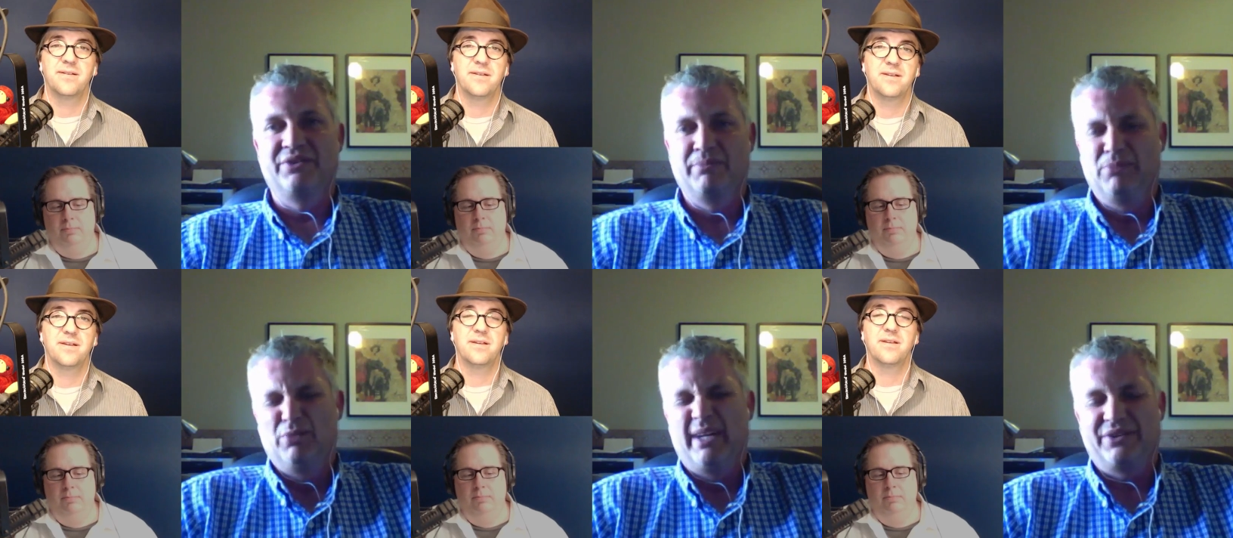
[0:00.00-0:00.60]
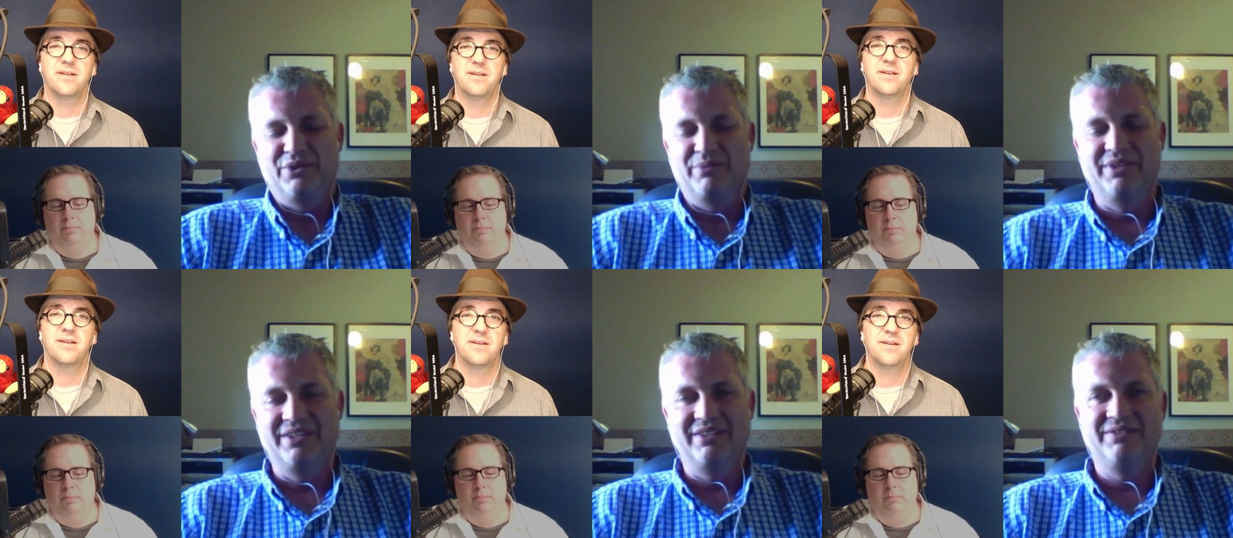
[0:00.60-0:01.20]
Speaker 1: The Blue Man Group
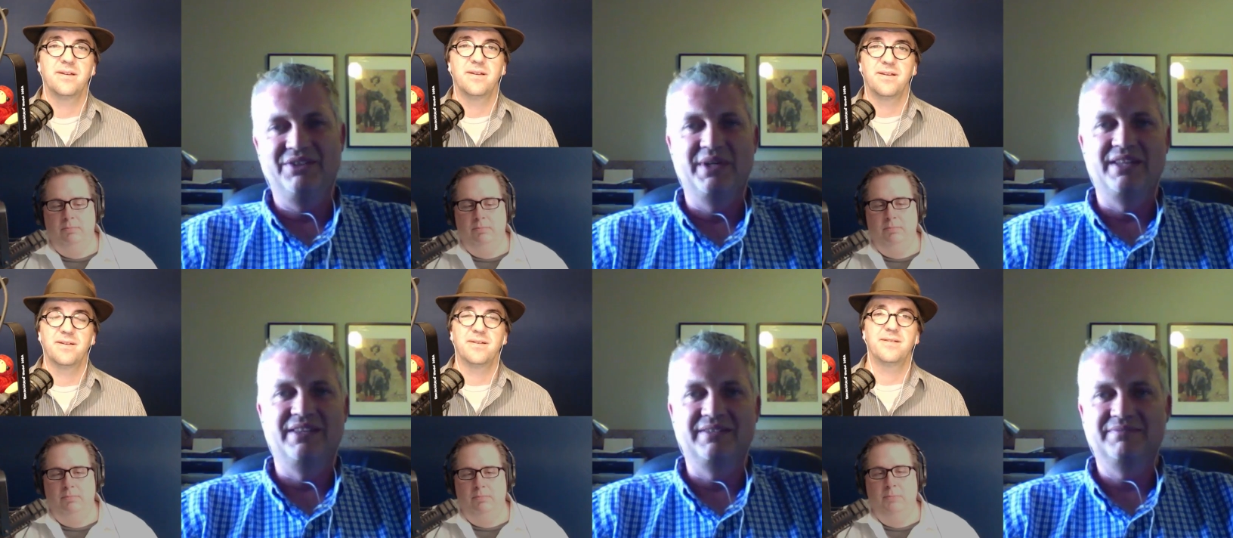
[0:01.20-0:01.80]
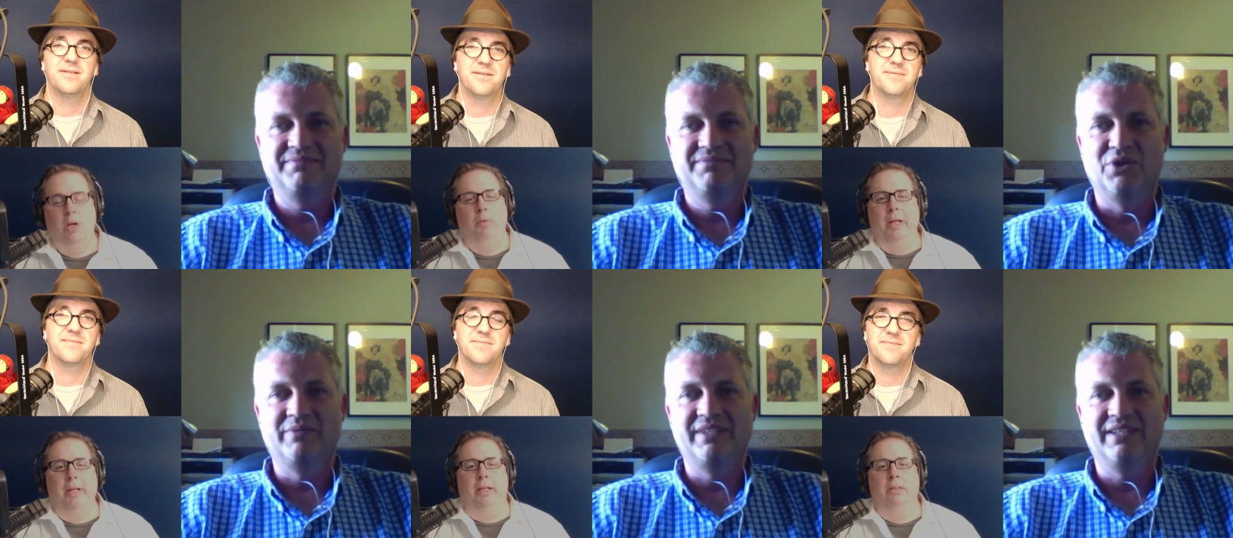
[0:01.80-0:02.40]
didn't do anything.
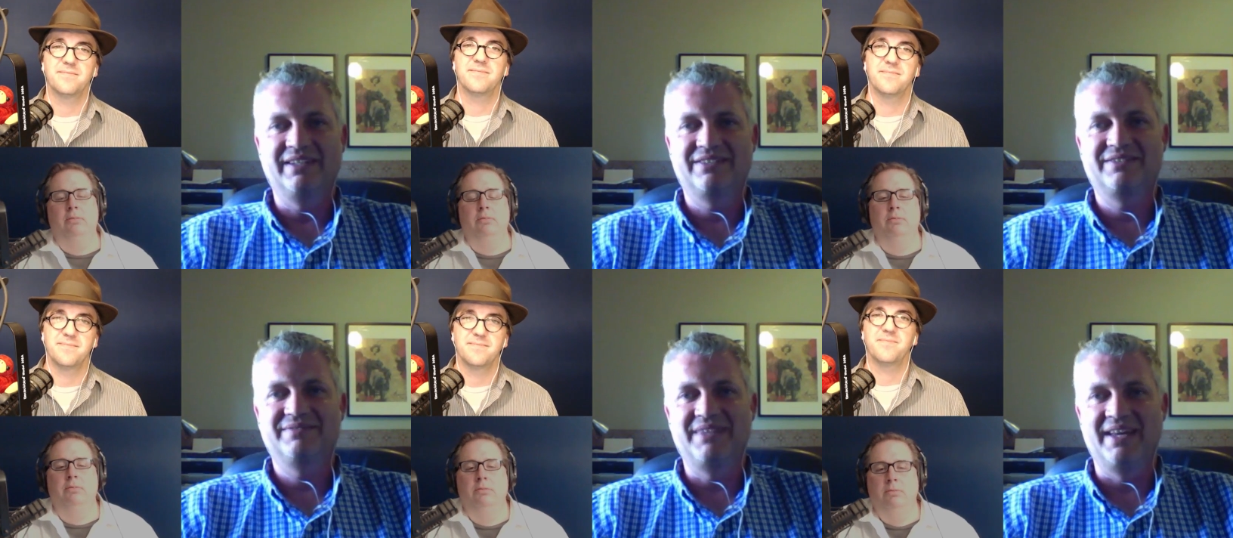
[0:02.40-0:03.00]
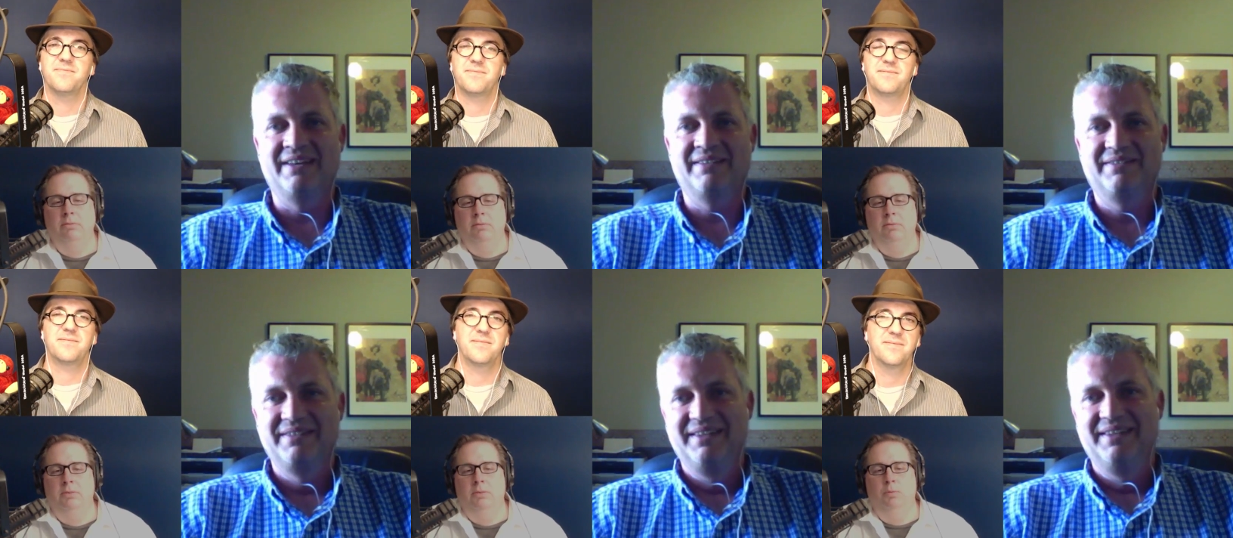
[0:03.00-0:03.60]
Really? Me, yeah.
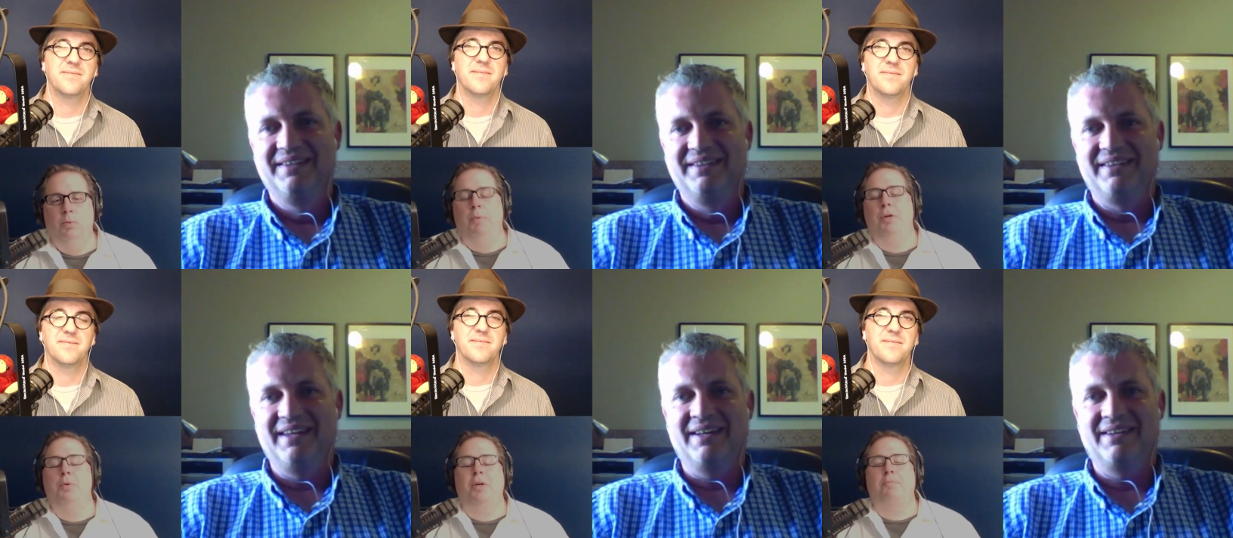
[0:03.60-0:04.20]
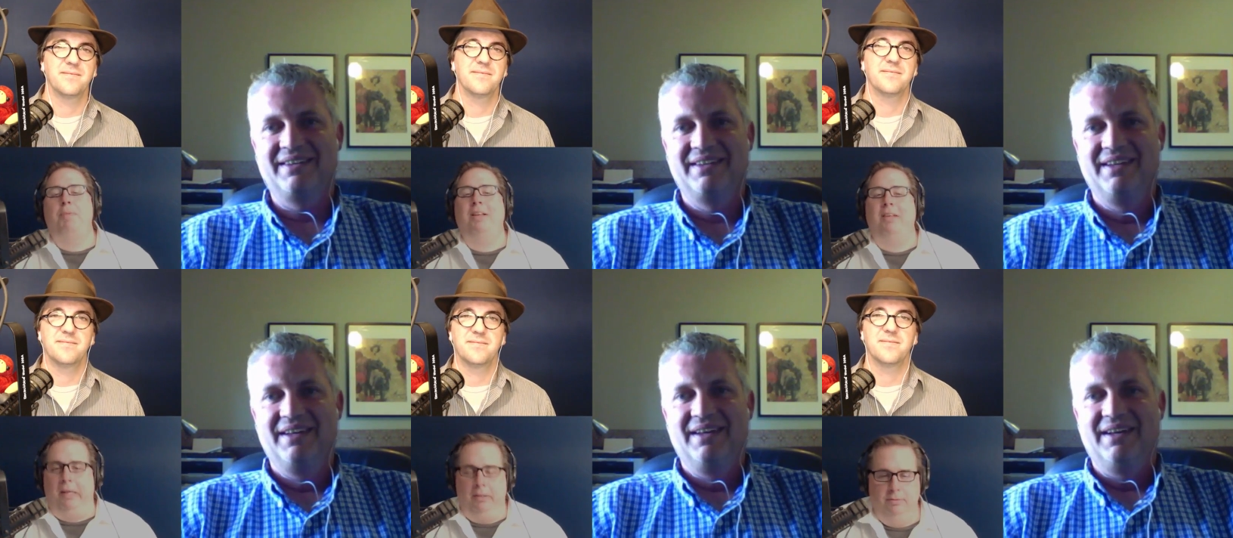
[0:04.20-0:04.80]
What were you yeah. expecting?